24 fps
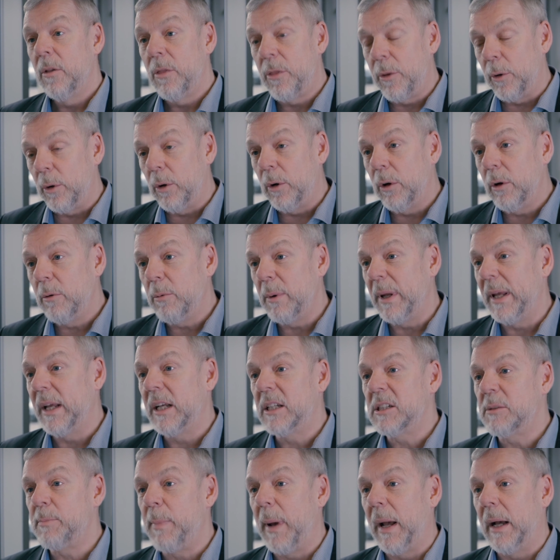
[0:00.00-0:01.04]
Third, we
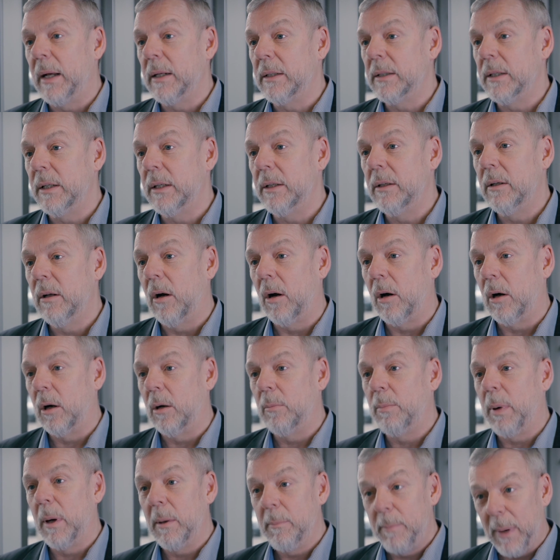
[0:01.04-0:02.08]
expanded our
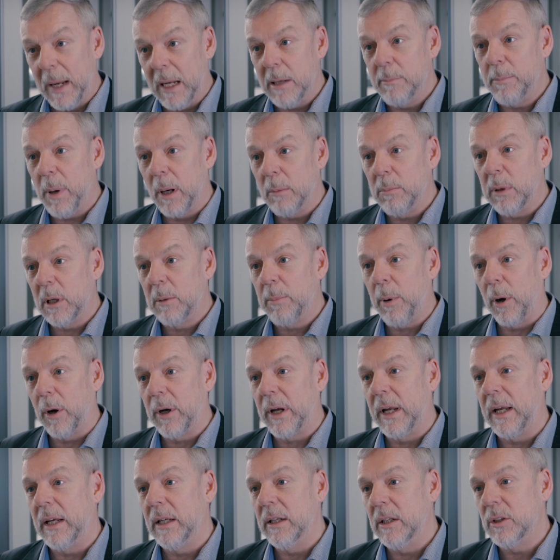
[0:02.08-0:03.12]
paid public
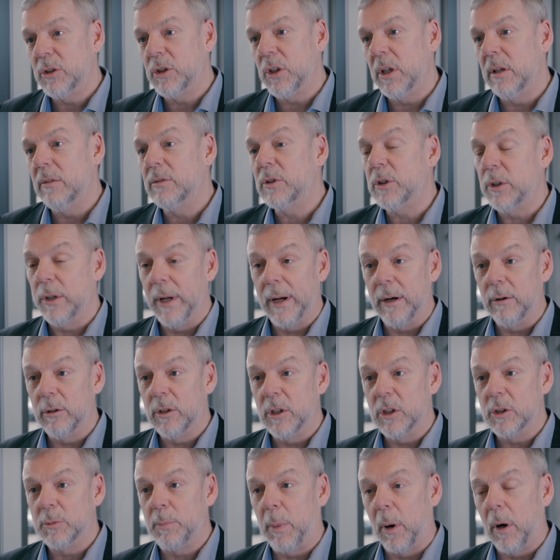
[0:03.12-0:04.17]
parking initiatives to
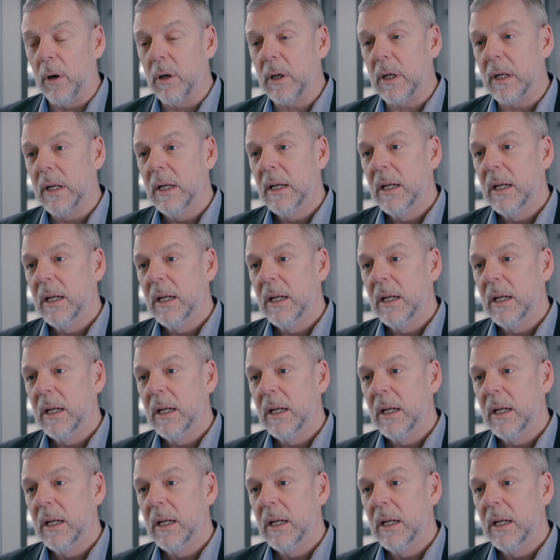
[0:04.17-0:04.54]
Heritage Park,